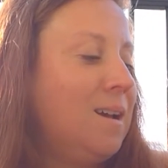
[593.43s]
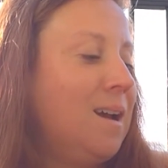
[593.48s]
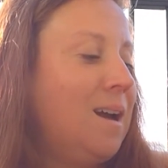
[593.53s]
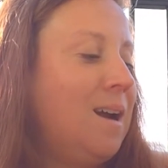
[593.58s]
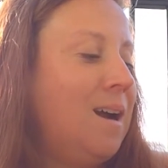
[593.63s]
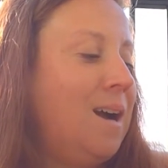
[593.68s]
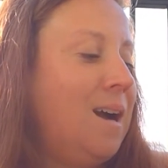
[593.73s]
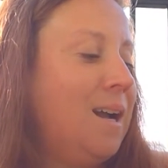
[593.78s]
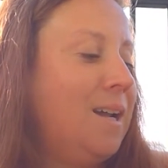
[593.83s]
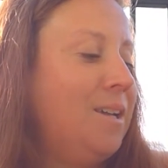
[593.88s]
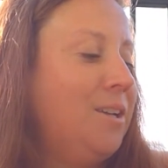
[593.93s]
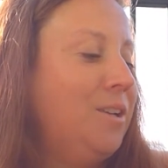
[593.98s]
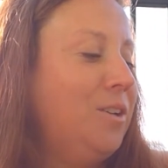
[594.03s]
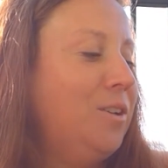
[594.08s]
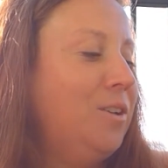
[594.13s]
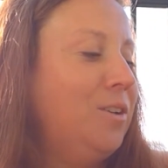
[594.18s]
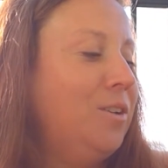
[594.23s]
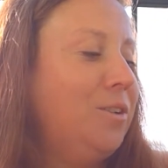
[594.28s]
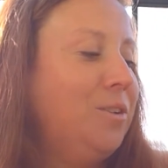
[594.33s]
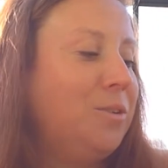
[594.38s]
I
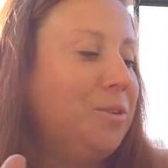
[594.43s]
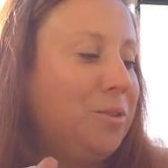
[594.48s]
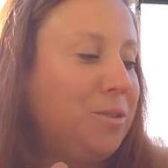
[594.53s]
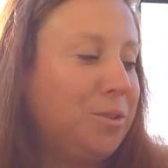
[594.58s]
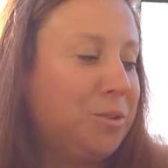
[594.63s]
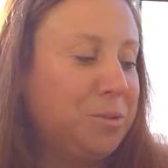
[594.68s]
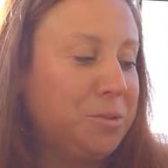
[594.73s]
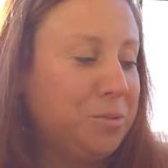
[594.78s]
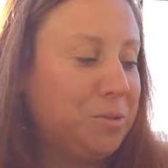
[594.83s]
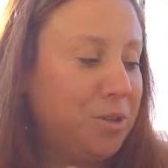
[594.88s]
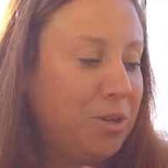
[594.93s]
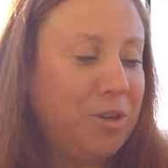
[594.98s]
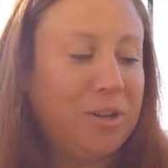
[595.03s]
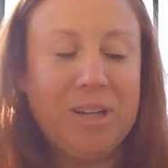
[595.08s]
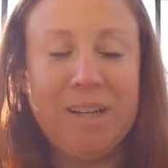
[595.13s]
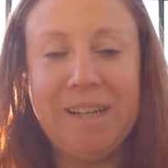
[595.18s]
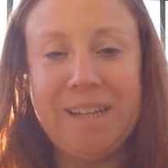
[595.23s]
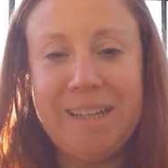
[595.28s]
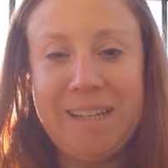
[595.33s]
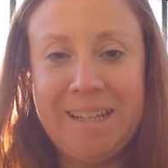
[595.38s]
knew you
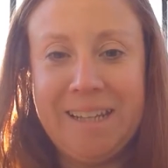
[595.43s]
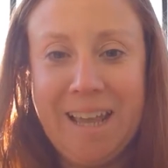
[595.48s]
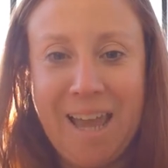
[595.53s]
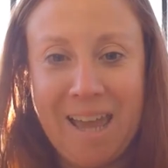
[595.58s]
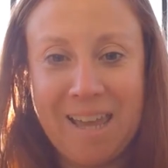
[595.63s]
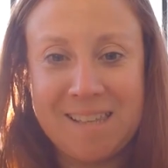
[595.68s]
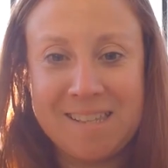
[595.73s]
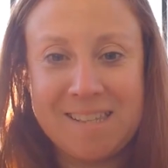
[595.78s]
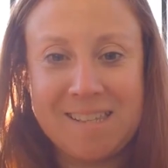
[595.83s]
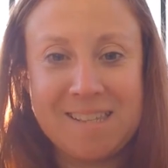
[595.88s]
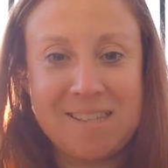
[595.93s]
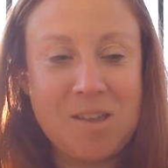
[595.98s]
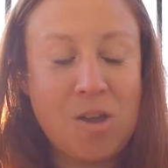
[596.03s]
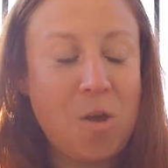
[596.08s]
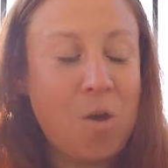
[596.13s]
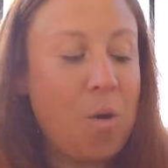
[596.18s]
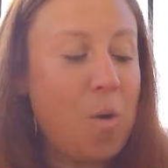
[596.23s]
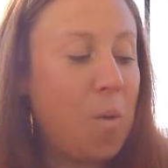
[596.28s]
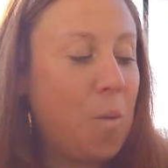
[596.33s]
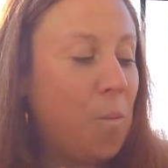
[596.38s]
couldn't guess.
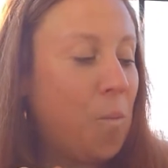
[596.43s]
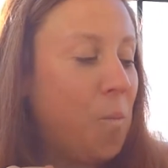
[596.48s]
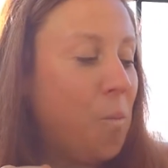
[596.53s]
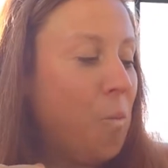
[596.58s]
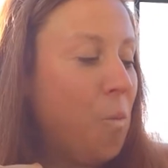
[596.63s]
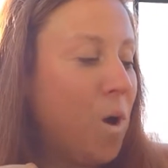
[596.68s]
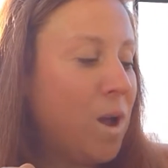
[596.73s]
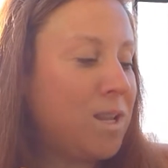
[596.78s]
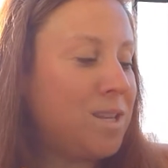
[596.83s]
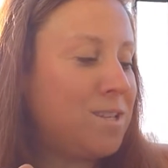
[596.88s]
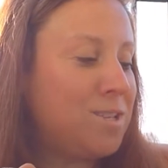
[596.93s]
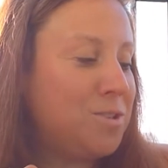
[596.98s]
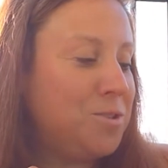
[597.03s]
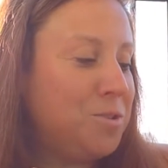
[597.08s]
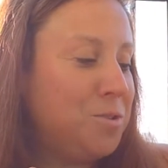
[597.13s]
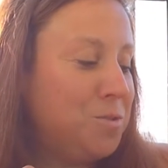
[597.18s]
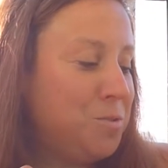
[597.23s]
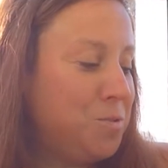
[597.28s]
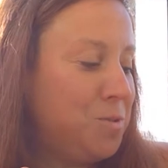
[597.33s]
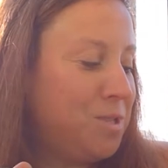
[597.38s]
What do
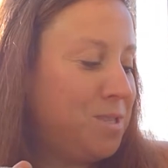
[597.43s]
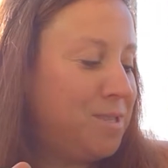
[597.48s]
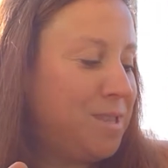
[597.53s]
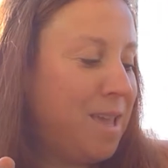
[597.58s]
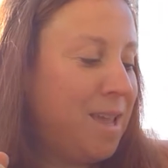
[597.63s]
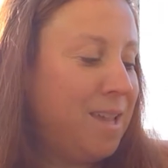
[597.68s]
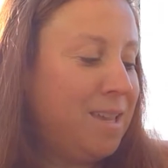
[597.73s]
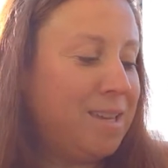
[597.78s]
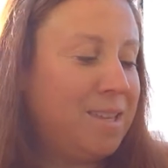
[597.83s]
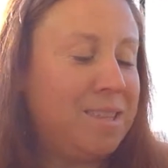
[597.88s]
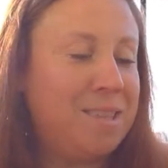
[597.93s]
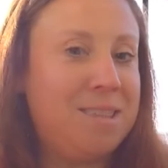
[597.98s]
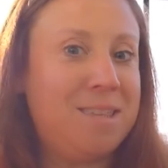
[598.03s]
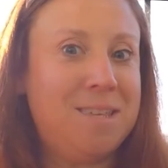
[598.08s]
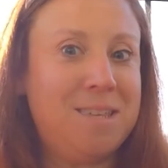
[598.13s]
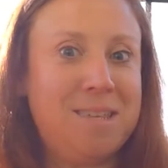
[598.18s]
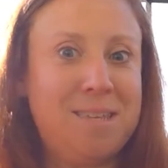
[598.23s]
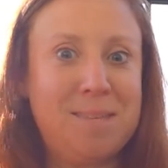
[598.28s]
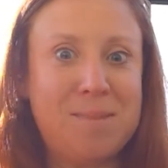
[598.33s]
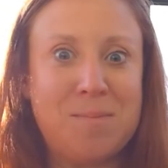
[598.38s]
you say to
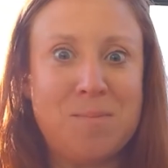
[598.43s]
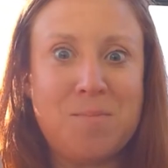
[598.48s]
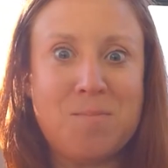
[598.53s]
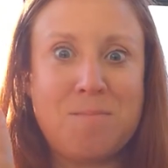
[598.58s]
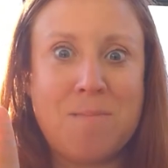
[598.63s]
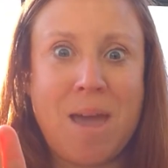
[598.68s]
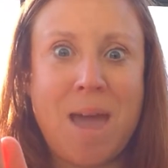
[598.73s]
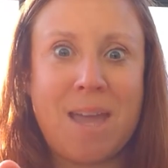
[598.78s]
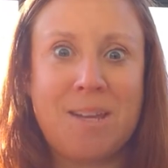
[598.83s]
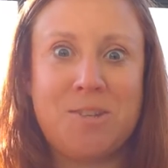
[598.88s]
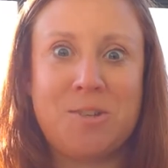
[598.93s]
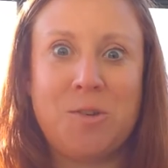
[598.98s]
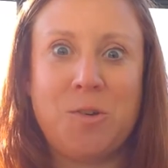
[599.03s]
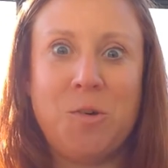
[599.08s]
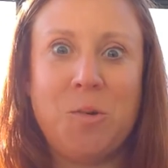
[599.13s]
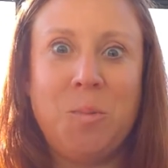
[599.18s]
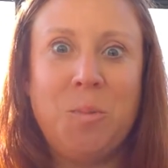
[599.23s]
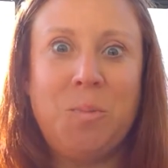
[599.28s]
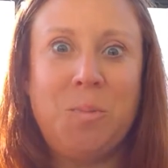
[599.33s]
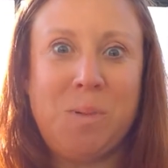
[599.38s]
these magical
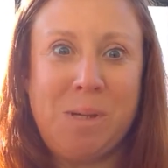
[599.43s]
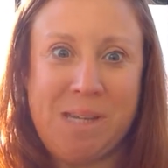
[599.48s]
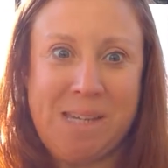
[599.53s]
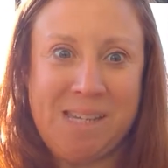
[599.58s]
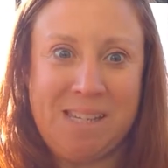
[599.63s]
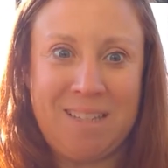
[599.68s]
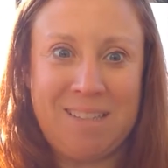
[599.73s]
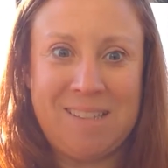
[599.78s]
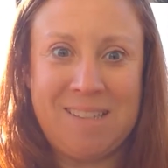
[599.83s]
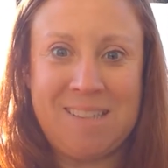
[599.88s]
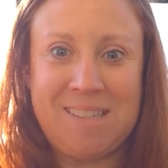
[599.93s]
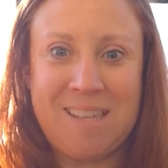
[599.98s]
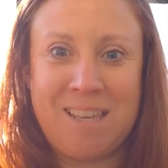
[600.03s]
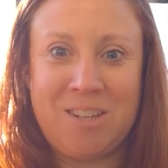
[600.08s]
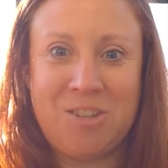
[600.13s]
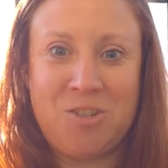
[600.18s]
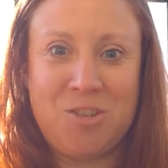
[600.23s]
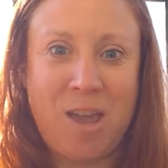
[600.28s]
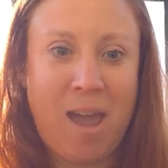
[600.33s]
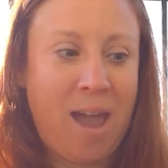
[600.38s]
beans? Said
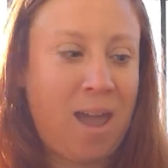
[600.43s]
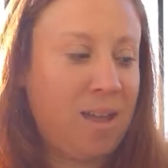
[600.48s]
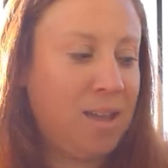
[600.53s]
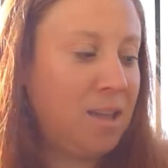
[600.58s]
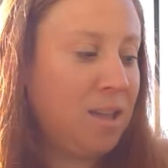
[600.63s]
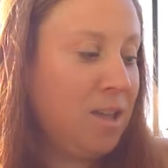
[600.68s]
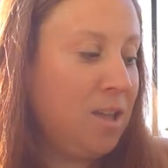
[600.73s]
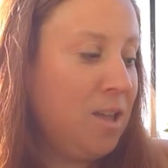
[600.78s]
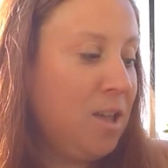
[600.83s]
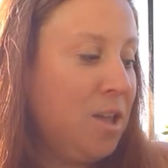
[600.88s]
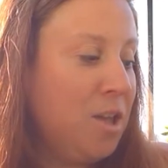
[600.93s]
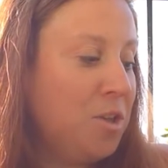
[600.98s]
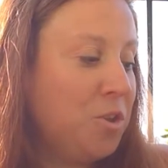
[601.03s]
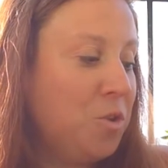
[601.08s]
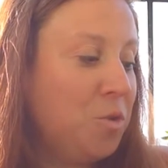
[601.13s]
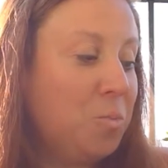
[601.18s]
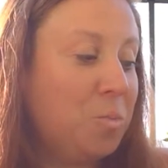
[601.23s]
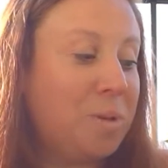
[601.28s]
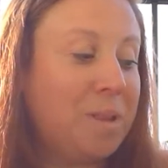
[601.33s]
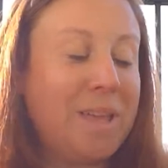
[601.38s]
Jack. You
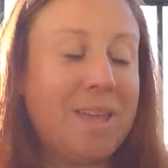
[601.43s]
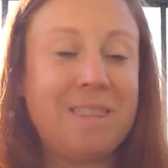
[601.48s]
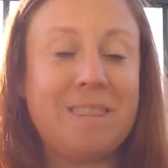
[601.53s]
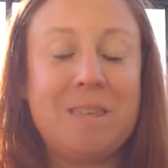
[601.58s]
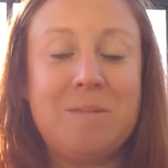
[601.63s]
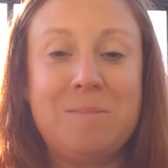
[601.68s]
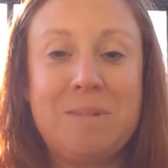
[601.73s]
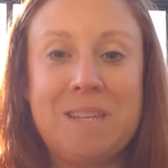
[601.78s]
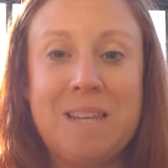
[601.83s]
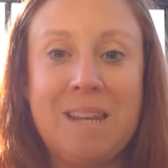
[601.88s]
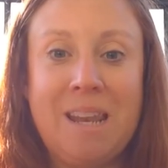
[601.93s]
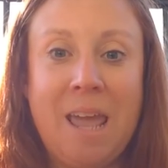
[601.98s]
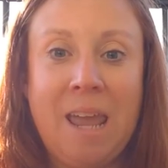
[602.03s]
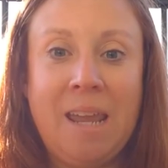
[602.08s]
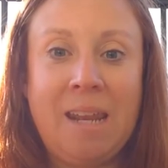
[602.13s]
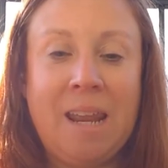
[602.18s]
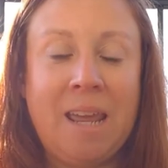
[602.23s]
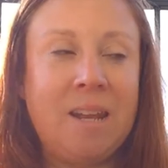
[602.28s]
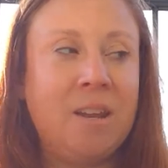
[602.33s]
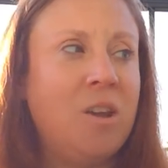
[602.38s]
plant them tonight
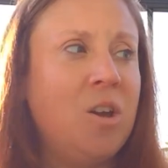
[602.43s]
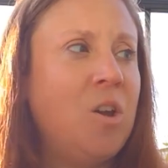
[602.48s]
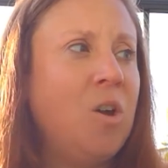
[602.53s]
and...